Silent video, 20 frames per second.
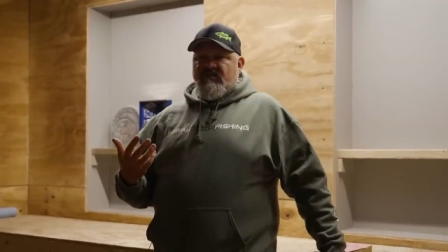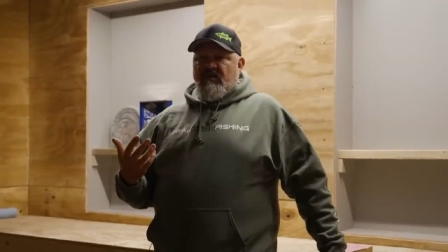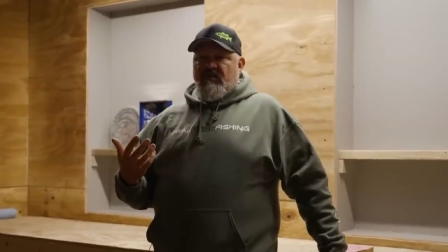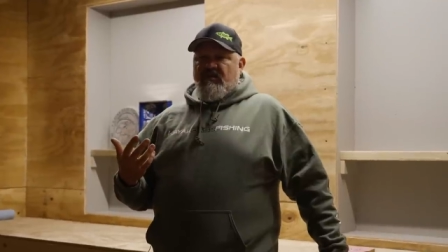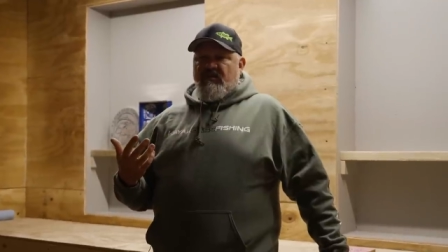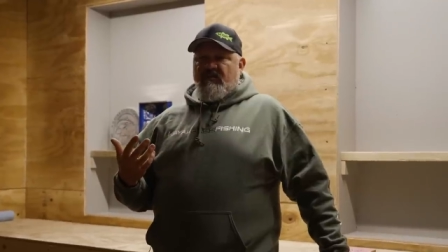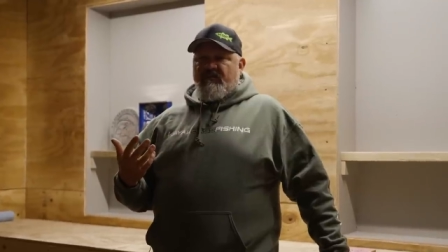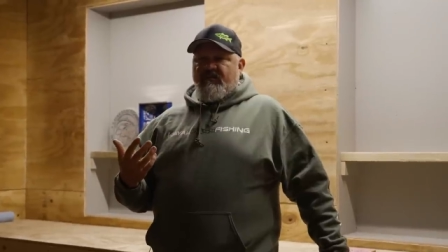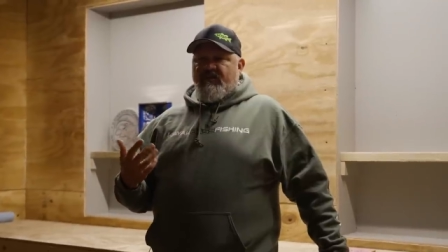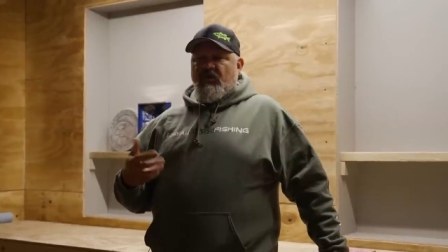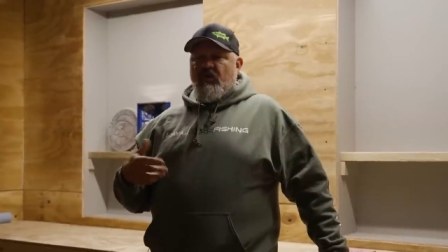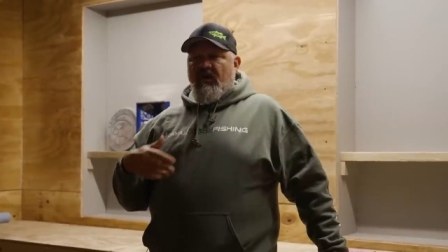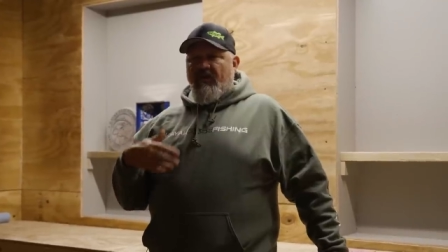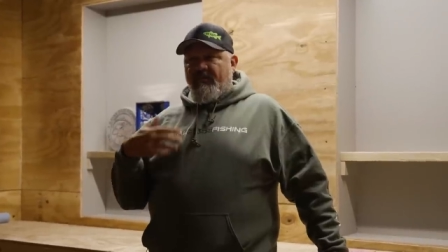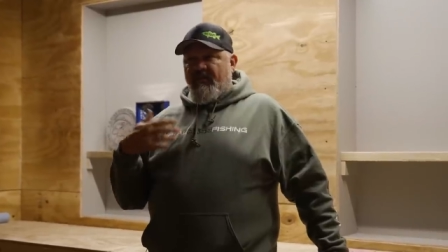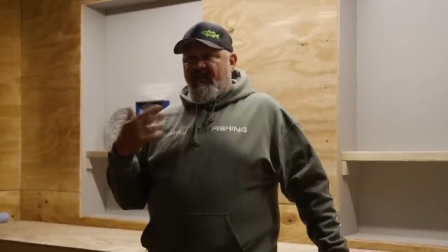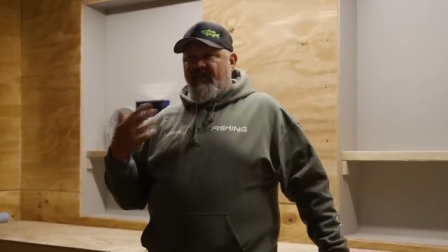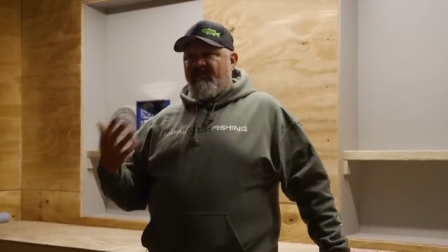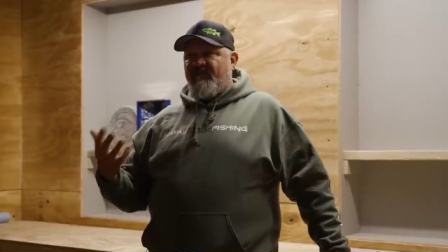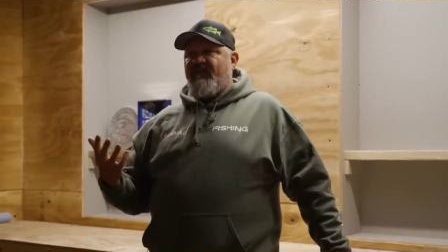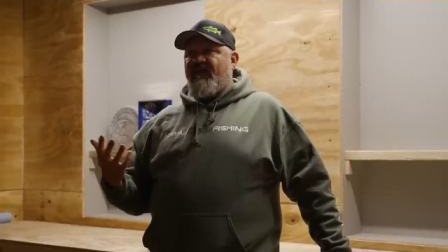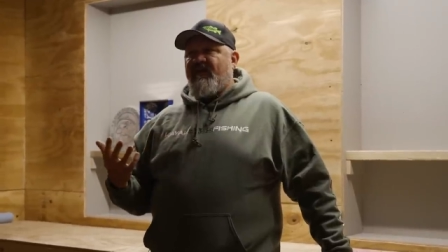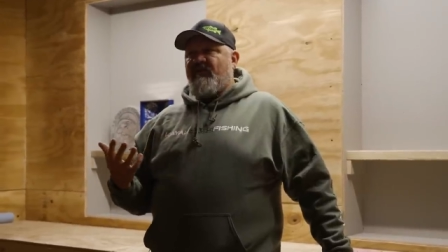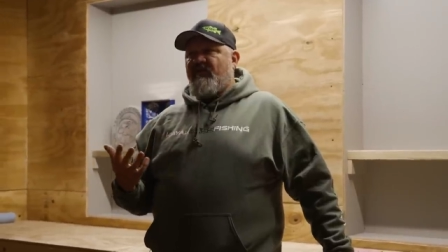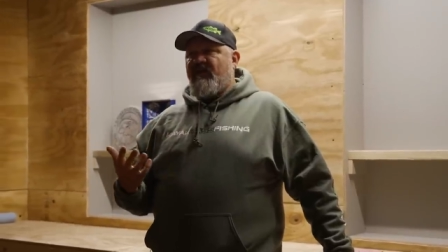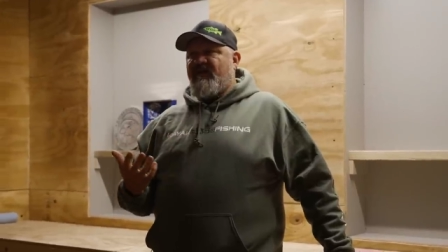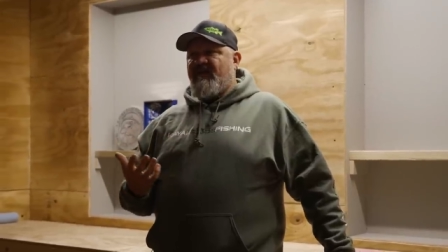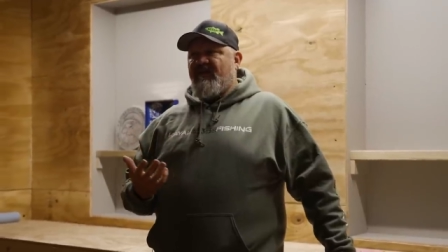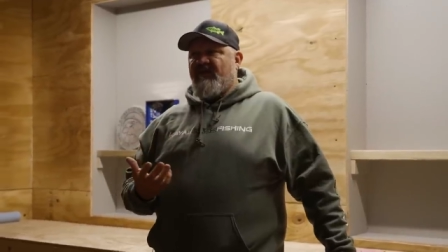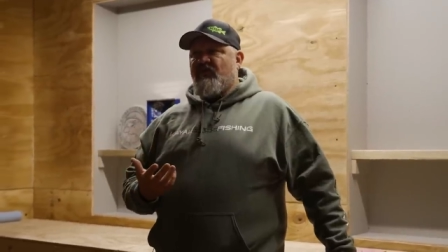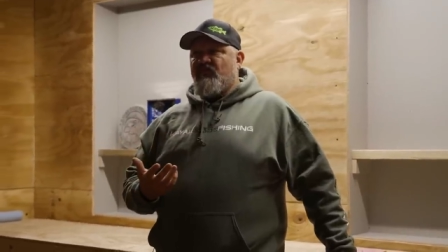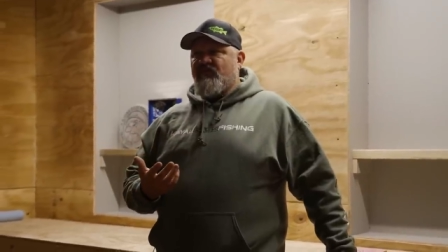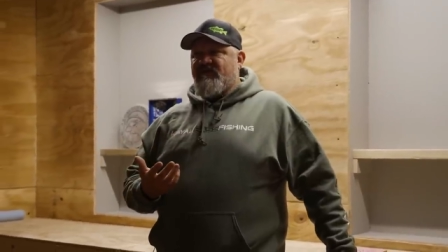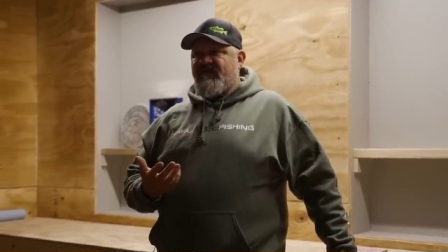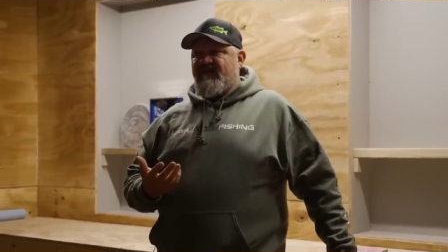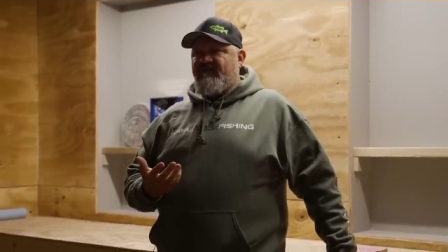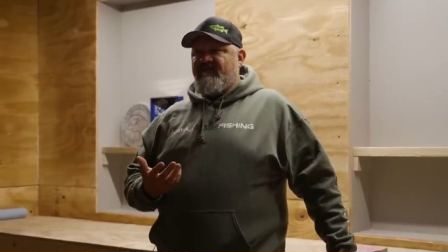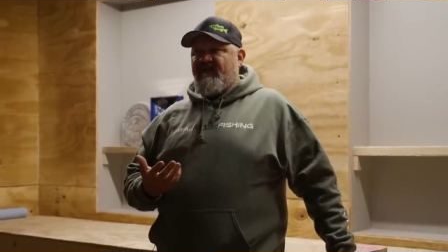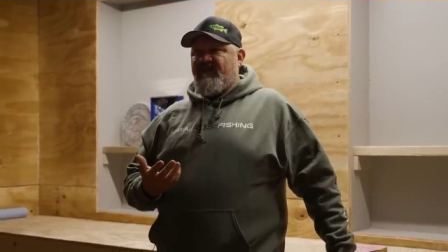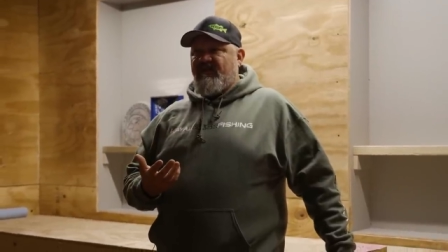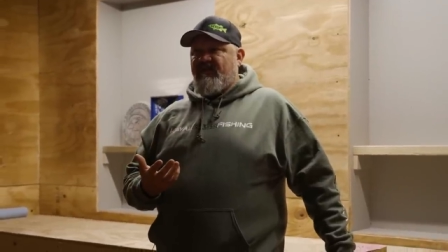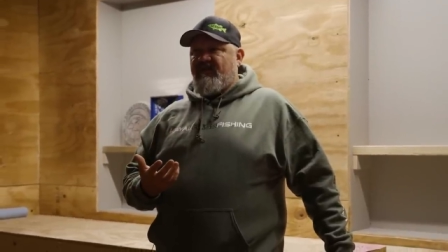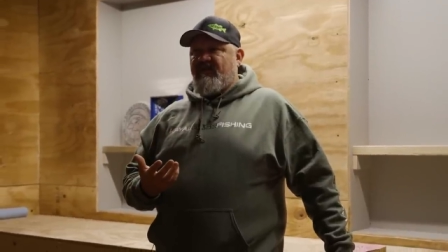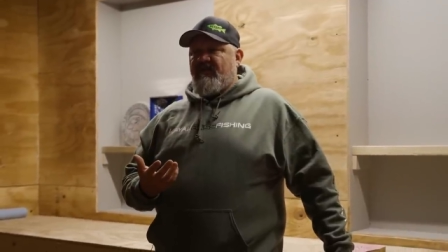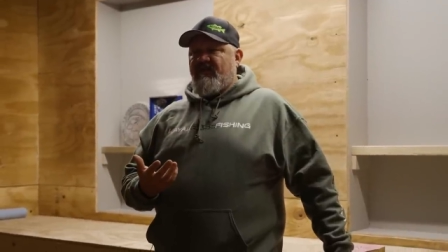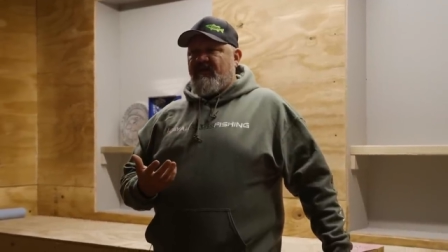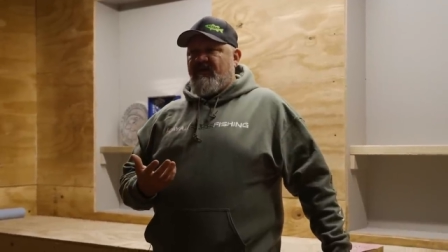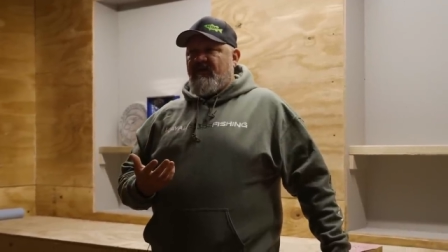Um, you know, I play a fat redneck on TV